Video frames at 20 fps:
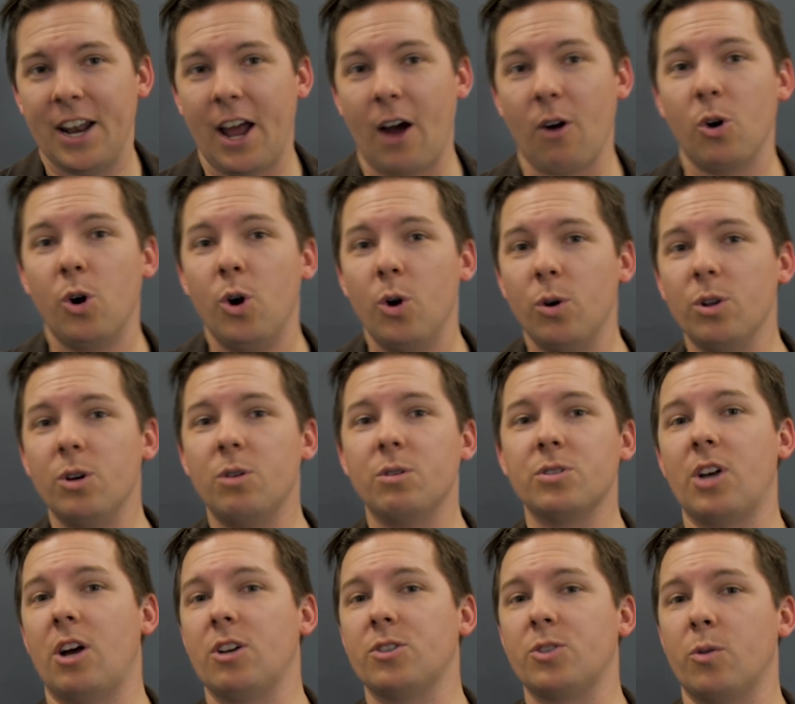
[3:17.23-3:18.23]
Now, Hulu
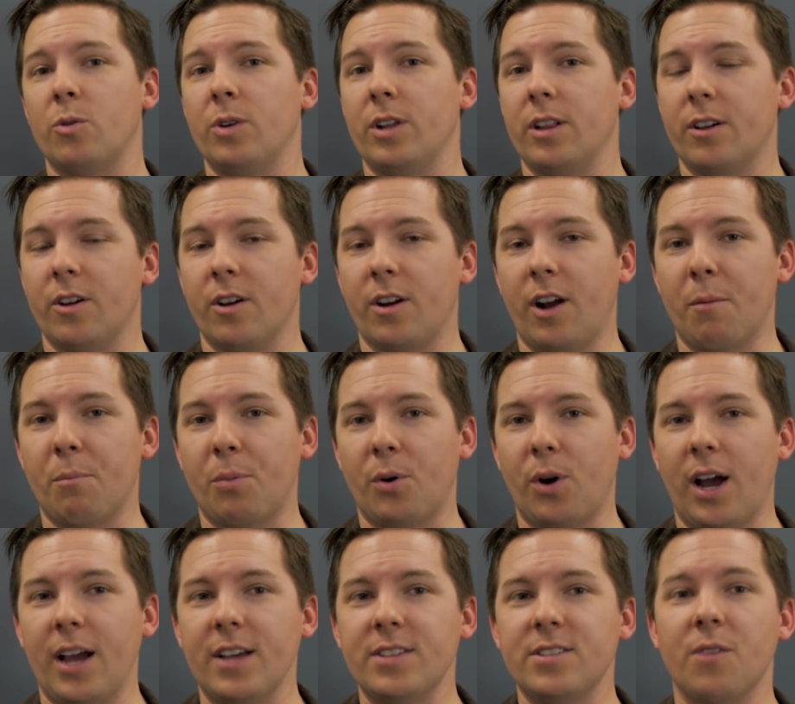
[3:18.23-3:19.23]
is also really good on
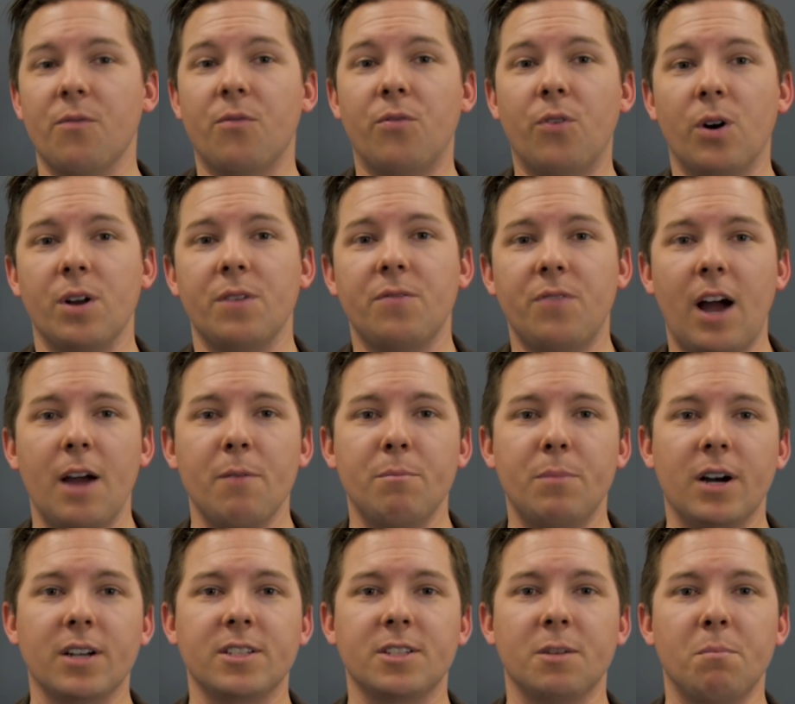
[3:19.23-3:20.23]
price at
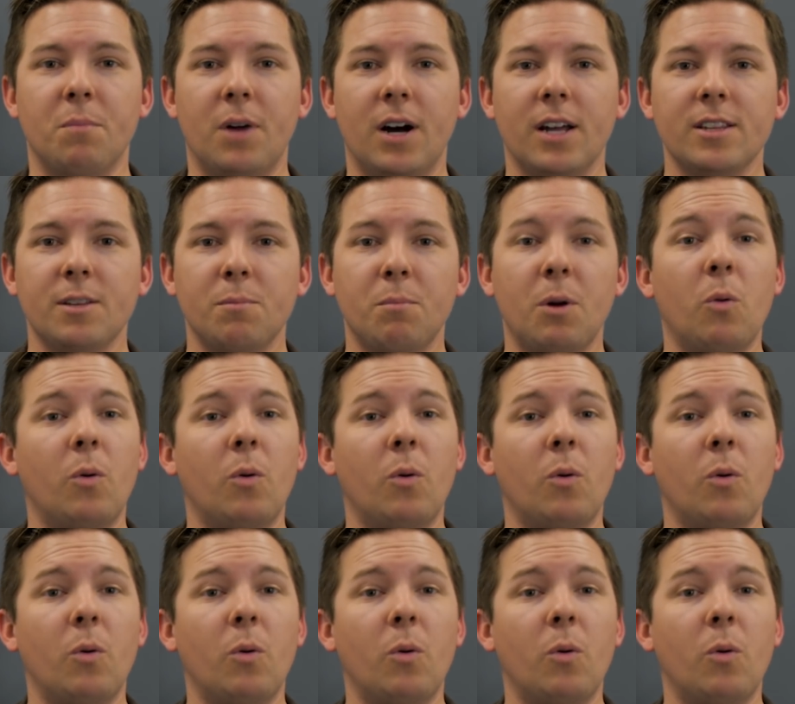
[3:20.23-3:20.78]
$45 a month,